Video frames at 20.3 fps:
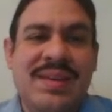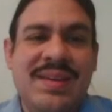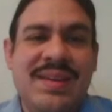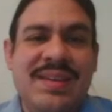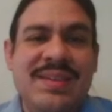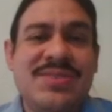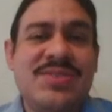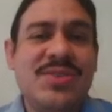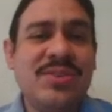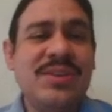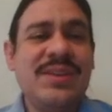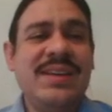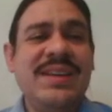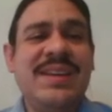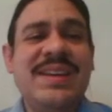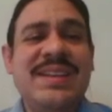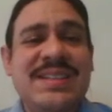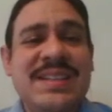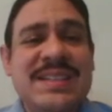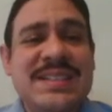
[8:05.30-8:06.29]
Internally,
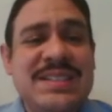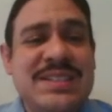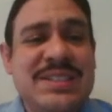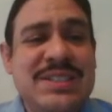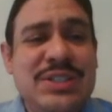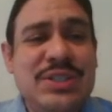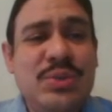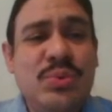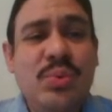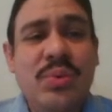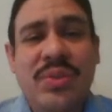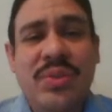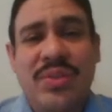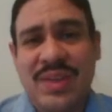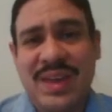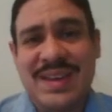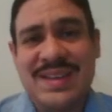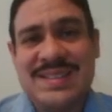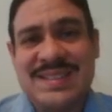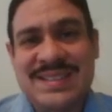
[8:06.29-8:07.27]
it does two
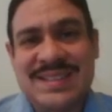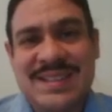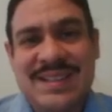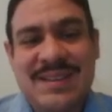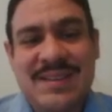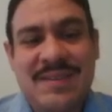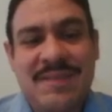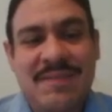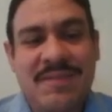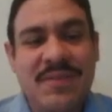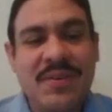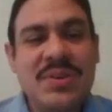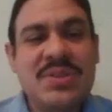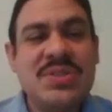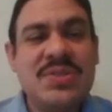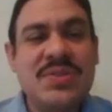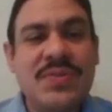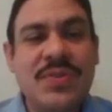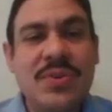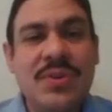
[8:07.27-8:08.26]
things.
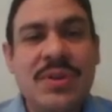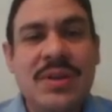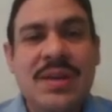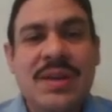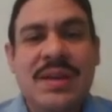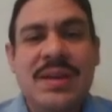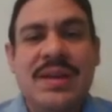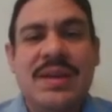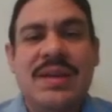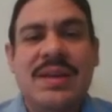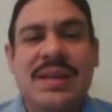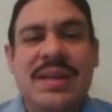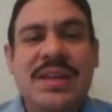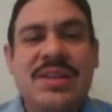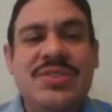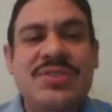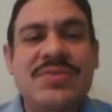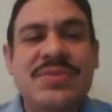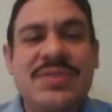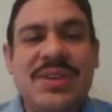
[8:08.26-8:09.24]
First of all,
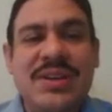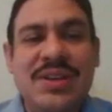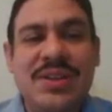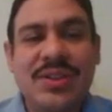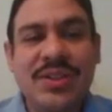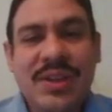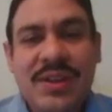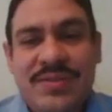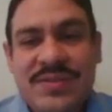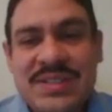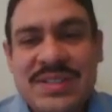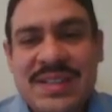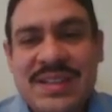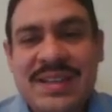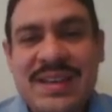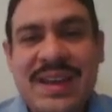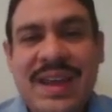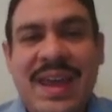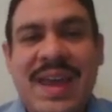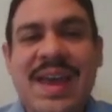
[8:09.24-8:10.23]
each of the glyphs
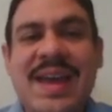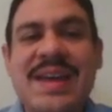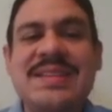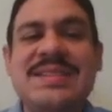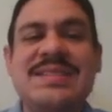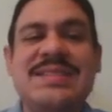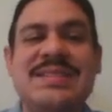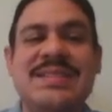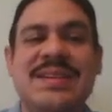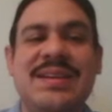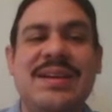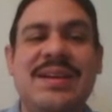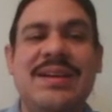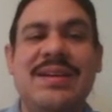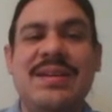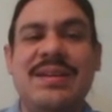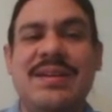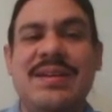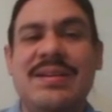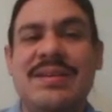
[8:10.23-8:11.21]
has
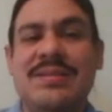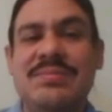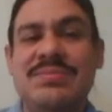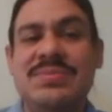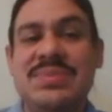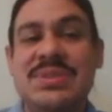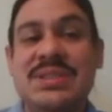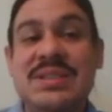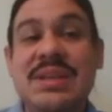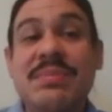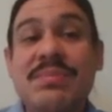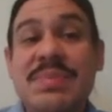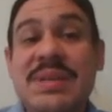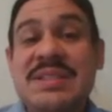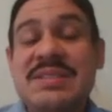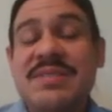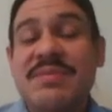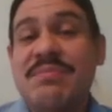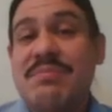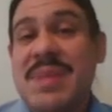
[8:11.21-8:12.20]
uh, some
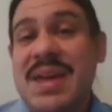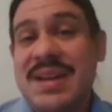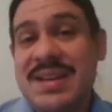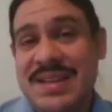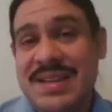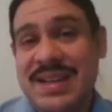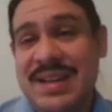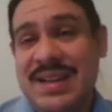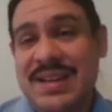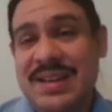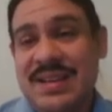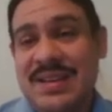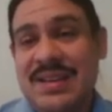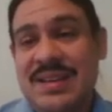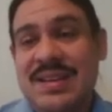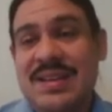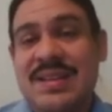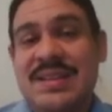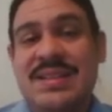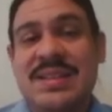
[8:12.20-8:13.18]
piece of metadata
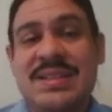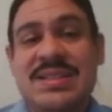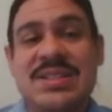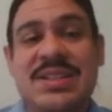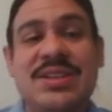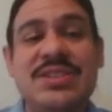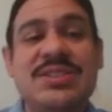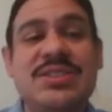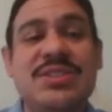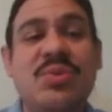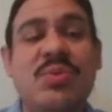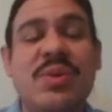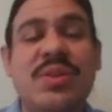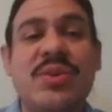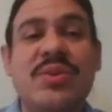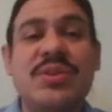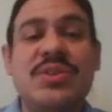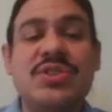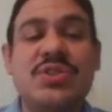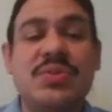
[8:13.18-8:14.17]
that tells you
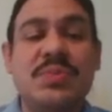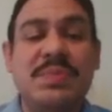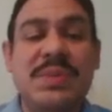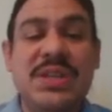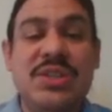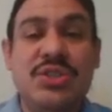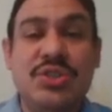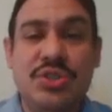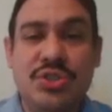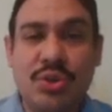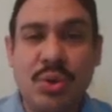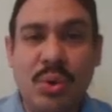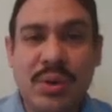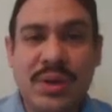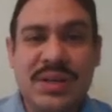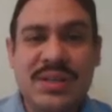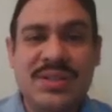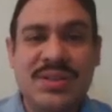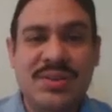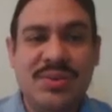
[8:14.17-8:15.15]
whether it should be
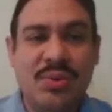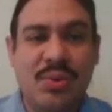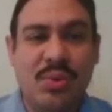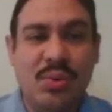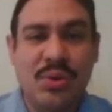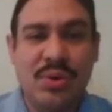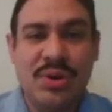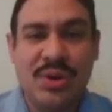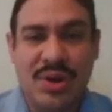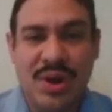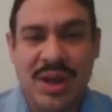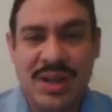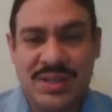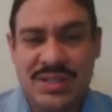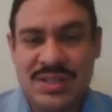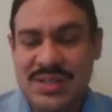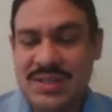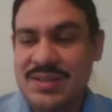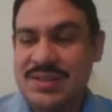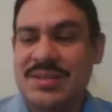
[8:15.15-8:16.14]
joined or
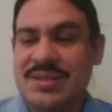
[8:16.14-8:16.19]
not.